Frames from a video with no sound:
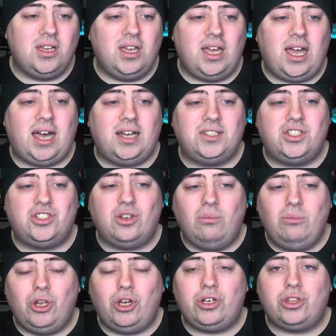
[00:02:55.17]
had
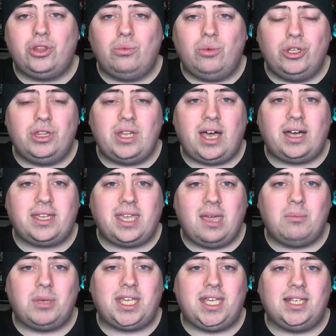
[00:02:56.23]
some luck. They won that
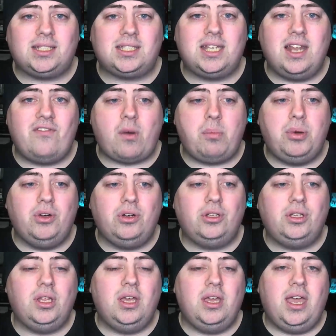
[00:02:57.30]
game against
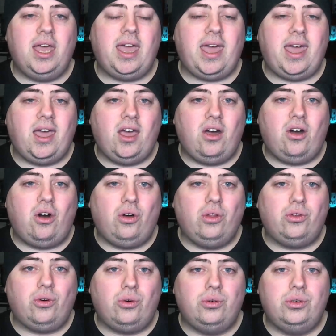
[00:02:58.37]
Liverpool, uh,
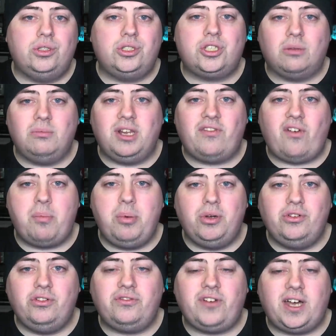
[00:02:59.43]
although some
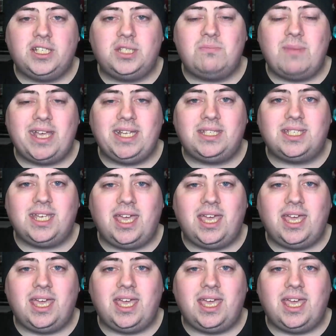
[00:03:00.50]
Liverpool fans might say